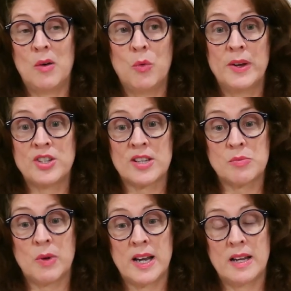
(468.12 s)
we
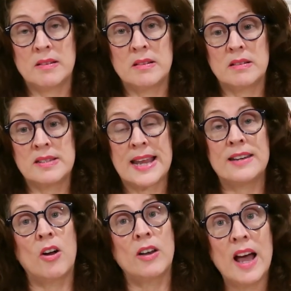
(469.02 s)
just want to
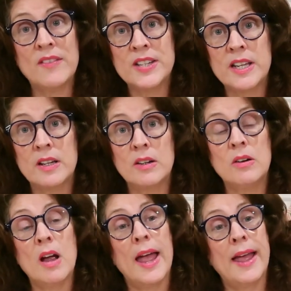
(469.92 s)
send our love to
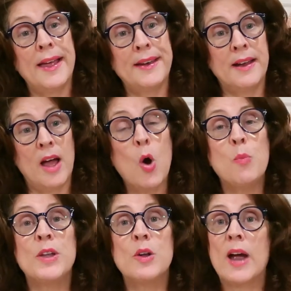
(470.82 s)
you and
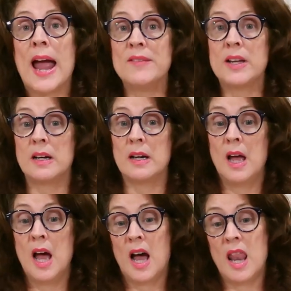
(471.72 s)
hope you're having a
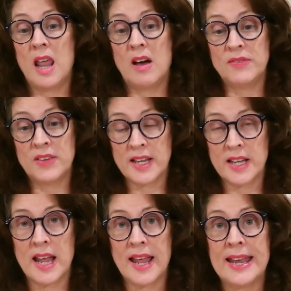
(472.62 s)

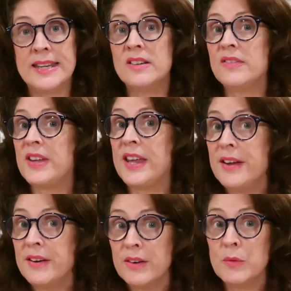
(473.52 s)
lovely end of
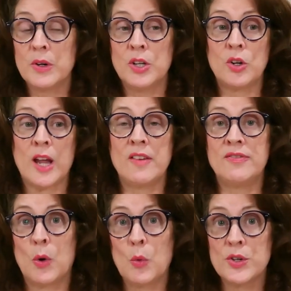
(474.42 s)
year. We're looking
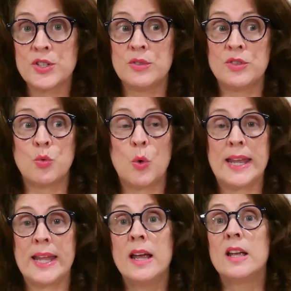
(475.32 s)
forward to
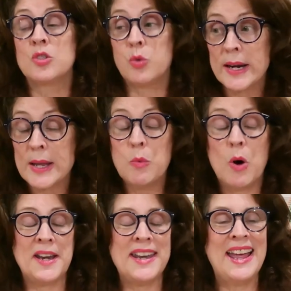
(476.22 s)

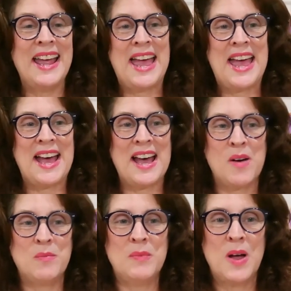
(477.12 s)
2021.
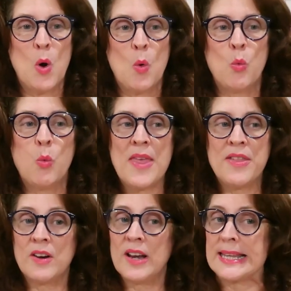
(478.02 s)

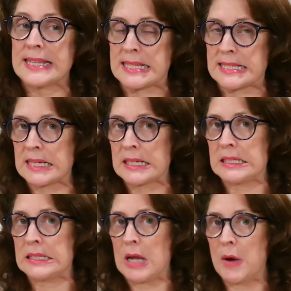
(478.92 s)
Whether it's
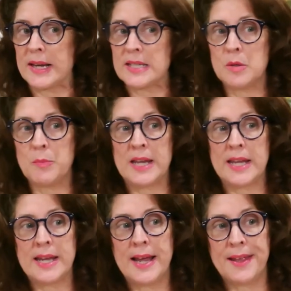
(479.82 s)
going to
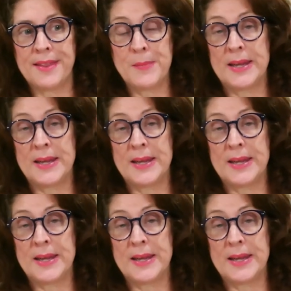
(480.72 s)
be the